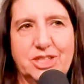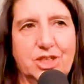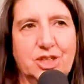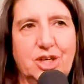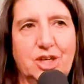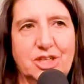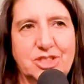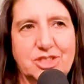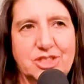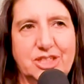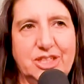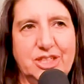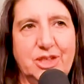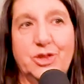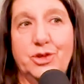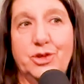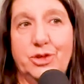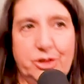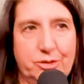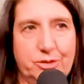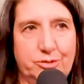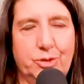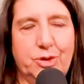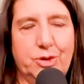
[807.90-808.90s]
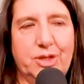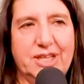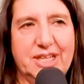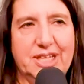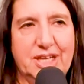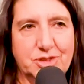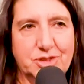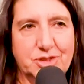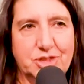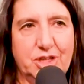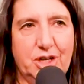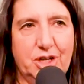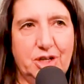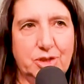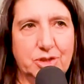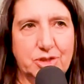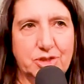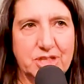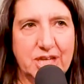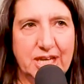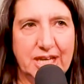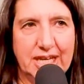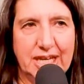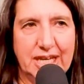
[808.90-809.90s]
costing $30,000 or $40,000
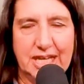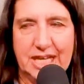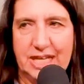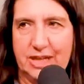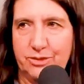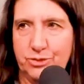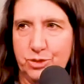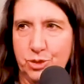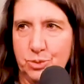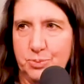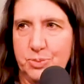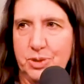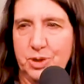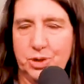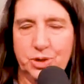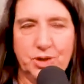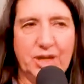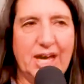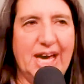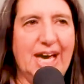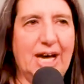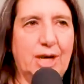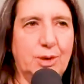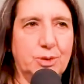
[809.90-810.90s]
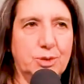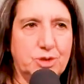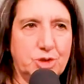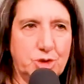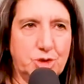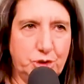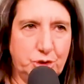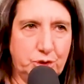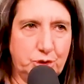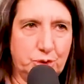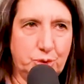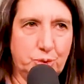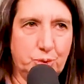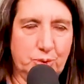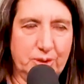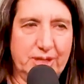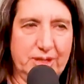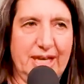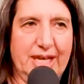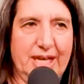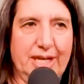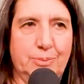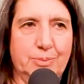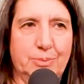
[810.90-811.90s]
if you build a house new with
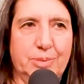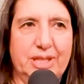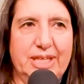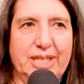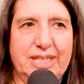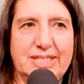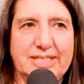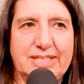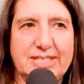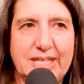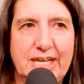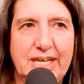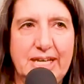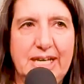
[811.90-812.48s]
that in place.